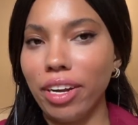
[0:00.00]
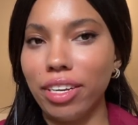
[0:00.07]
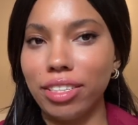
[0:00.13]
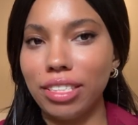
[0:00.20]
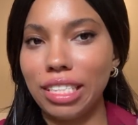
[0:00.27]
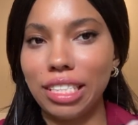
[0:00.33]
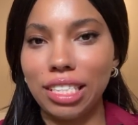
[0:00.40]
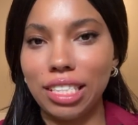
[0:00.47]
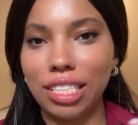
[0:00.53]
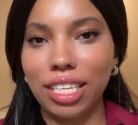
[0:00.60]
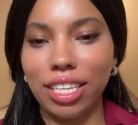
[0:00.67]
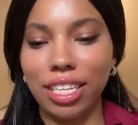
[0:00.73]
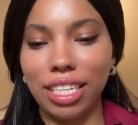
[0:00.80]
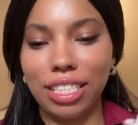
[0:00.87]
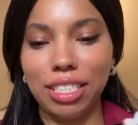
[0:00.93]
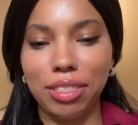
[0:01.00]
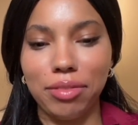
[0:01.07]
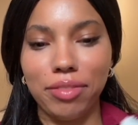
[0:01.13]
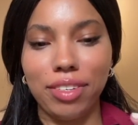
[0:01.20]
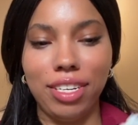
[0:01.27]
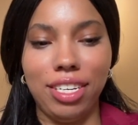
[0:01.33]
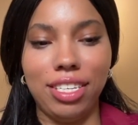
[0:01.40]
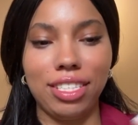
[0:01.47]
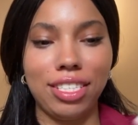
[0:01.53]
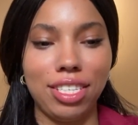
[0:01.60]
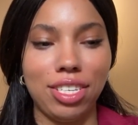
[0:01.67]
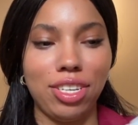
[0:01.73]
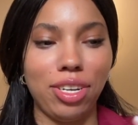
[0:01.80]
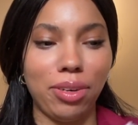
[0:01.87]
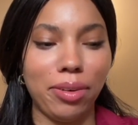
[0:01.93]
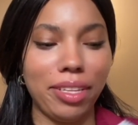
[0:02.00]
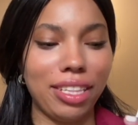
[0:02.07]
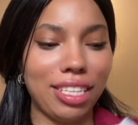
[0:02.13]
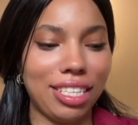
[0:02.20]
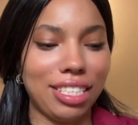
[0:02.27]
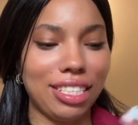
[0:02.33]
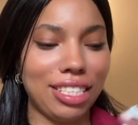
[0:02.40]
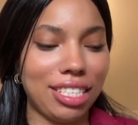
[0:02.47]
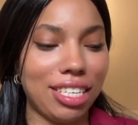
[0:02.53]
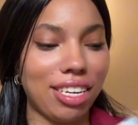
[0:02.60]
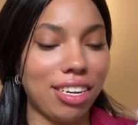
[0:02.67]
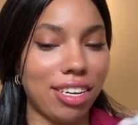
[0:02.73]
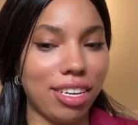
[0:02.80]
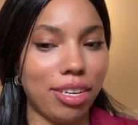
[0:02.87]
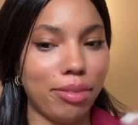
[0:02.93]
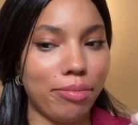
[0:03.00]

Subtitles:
else does this collective need to know at this time?